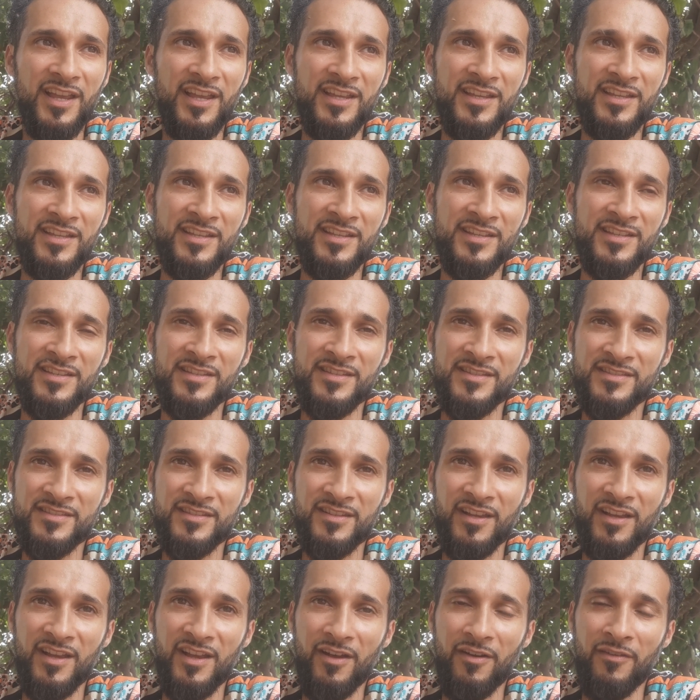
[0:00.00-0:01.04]

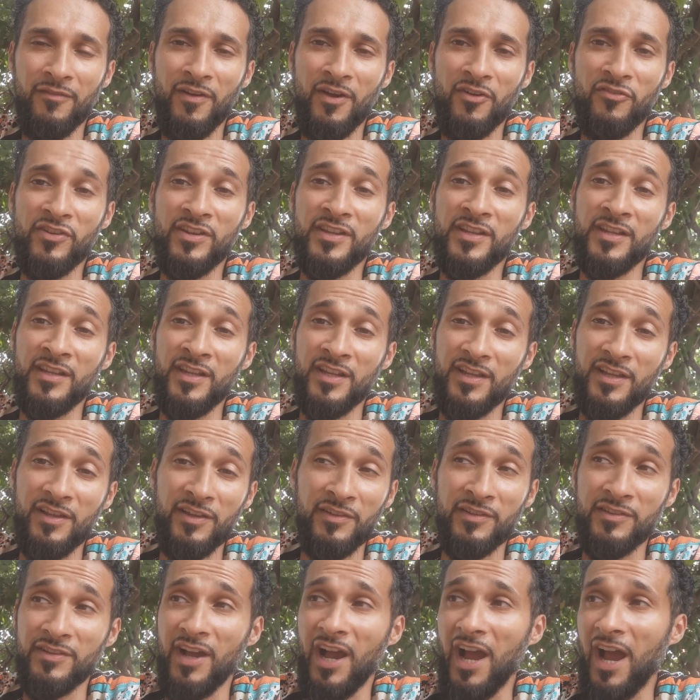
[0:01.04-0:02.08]
is
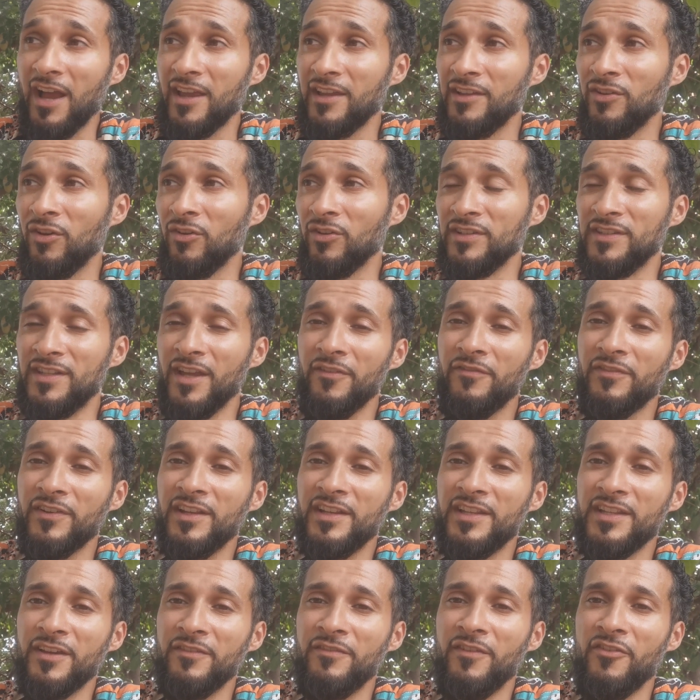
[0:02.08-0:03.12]
you know,
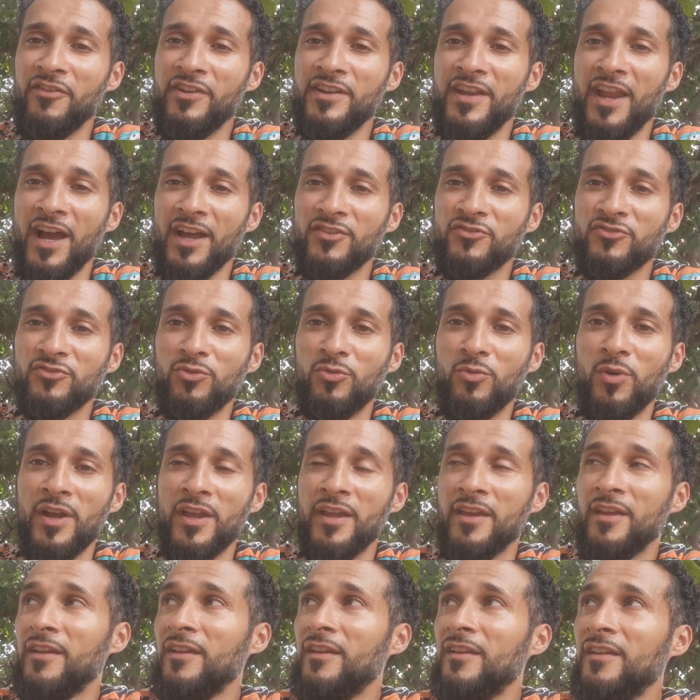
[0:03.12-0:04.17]
definitely a very natural
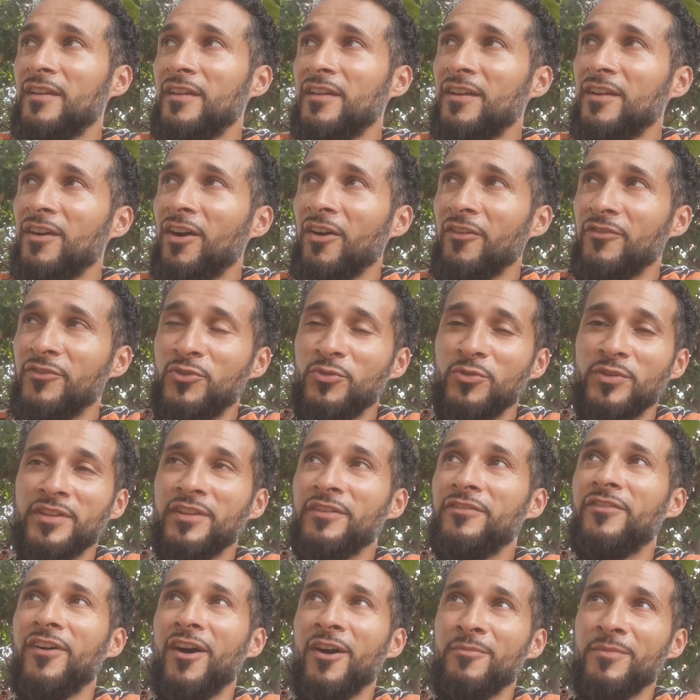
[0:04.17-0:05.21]
way of doing
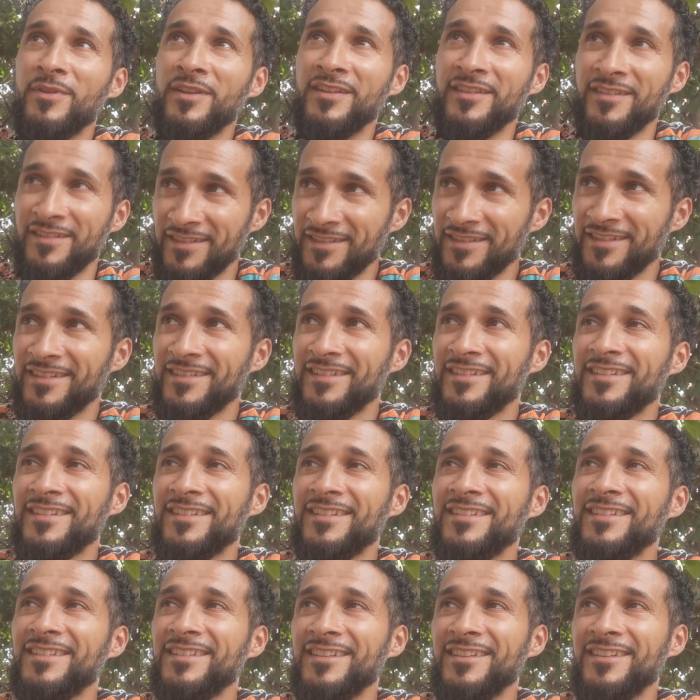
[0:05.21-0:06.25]
the farming.
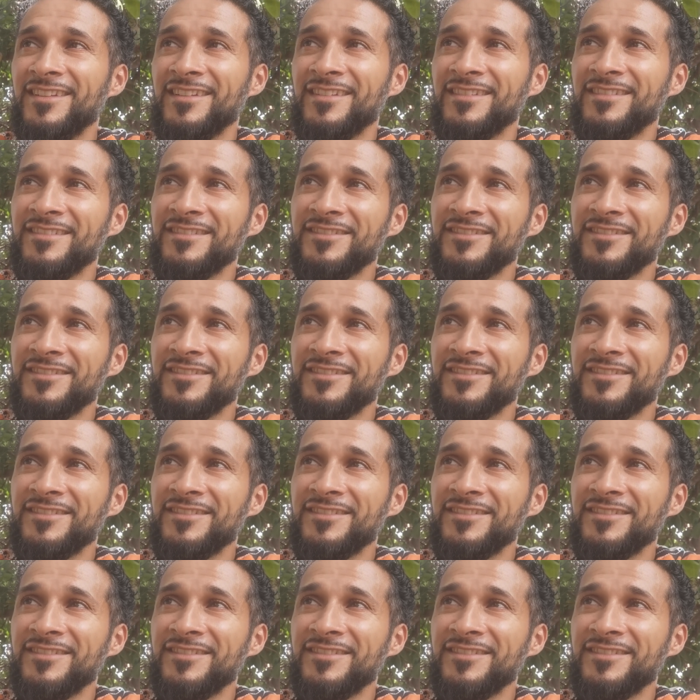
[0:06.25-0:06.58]
Yeah.